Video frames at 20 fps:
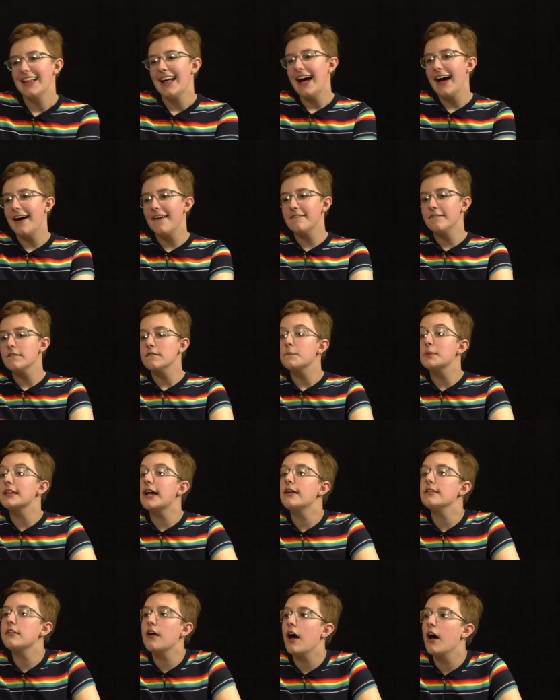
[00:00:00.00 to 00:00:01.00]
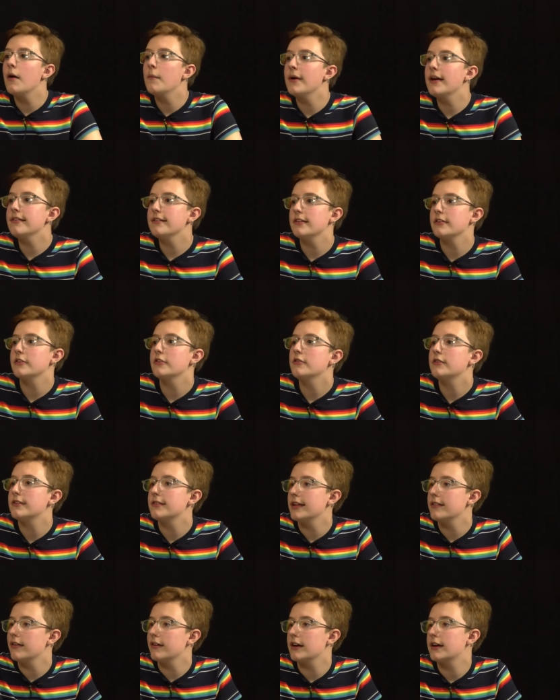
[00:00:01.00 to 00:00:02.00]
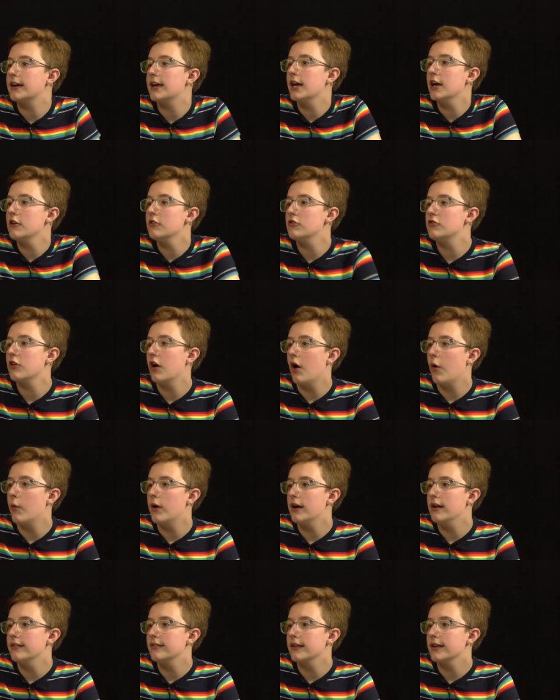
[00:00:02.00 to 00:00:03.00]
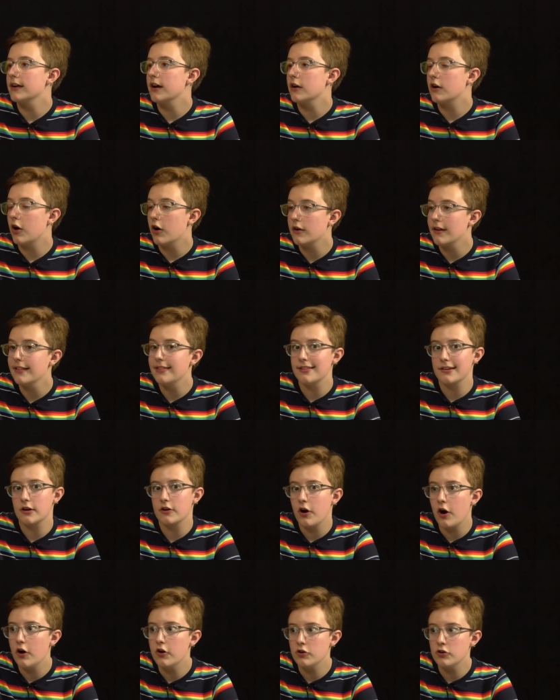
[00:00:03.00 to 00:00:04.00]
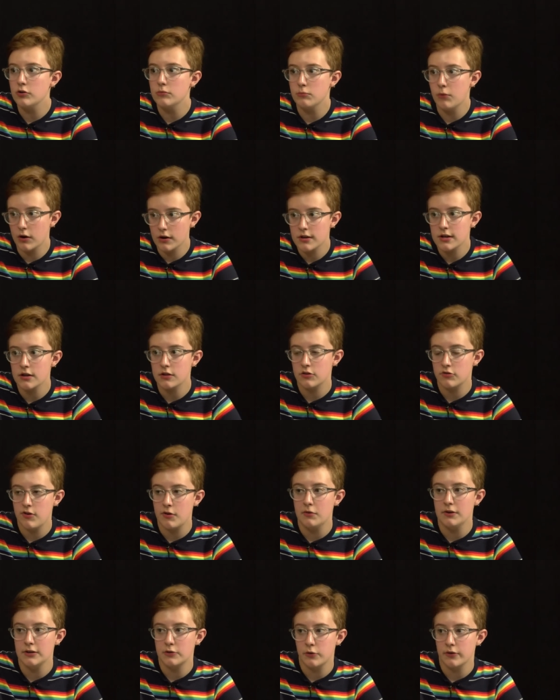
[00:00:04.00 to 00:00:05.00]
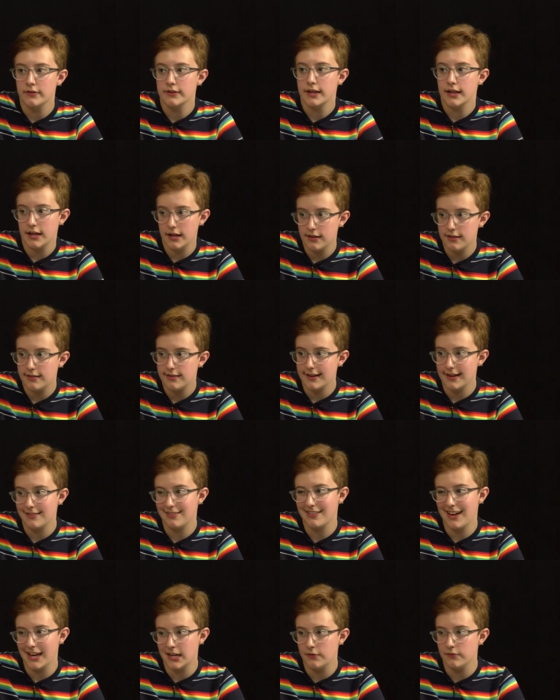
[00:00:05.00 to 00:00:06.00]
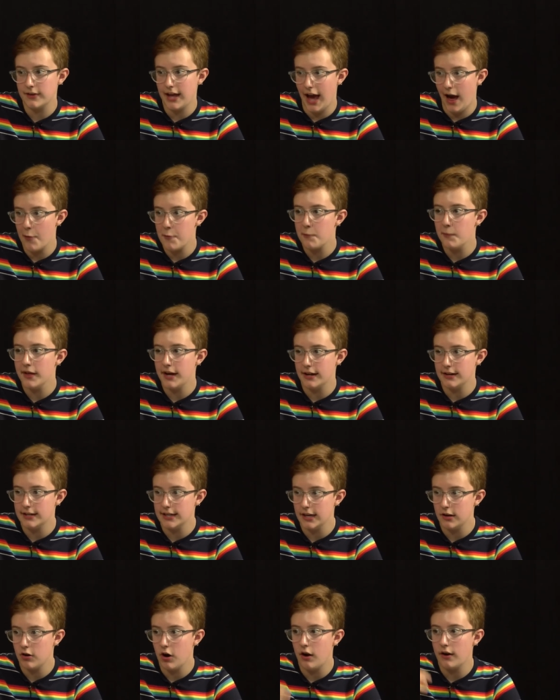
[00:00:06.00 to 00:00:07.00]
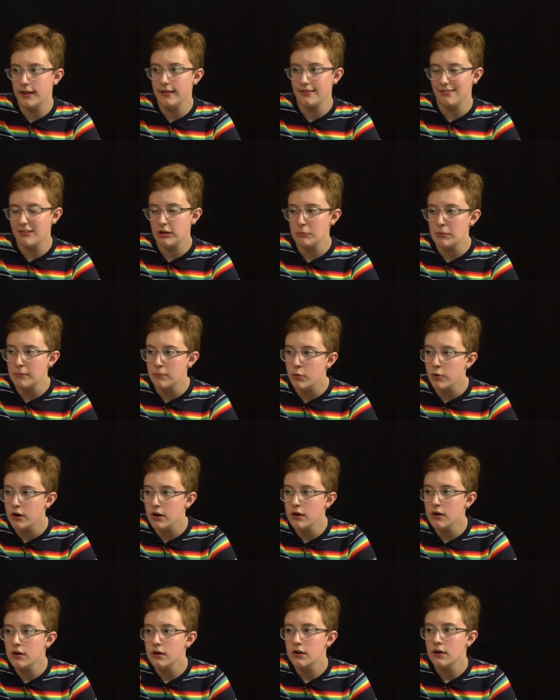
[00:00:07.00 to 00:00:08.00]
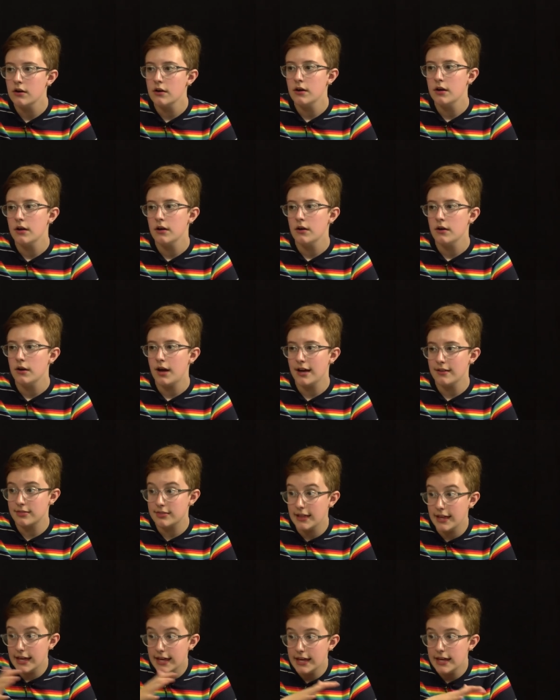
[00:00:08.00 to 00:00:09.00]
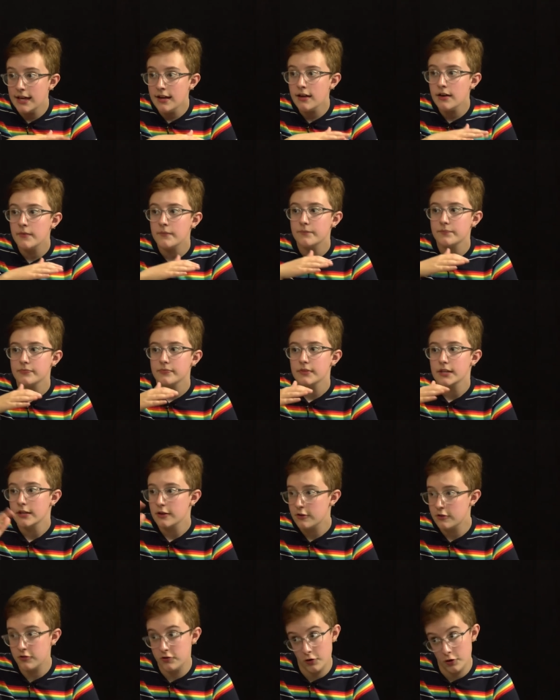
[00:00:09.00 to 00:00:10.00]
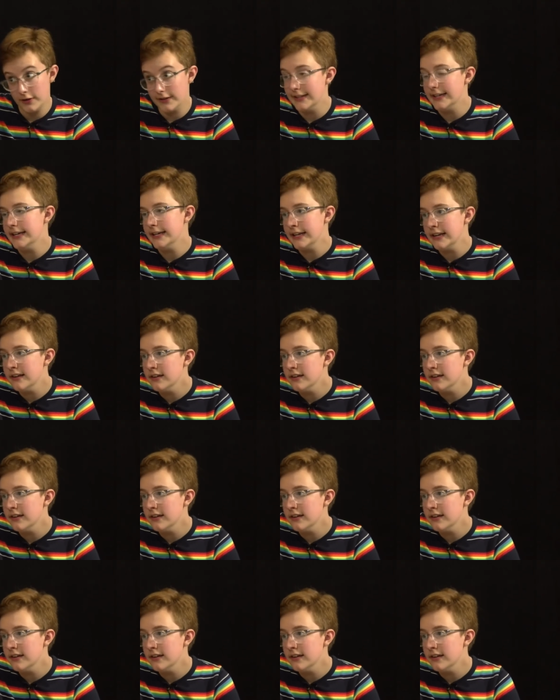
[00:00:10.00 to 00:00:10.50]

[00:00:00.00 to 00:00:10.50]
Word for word: Um, but that's um, amazing too, because in like a kid show, and it's like a car- it's like a cartoon market It's generally towards kids. Like it's kind of gathered like a teen audience a little bit more. I mm, think. Yeah, but you're a teen.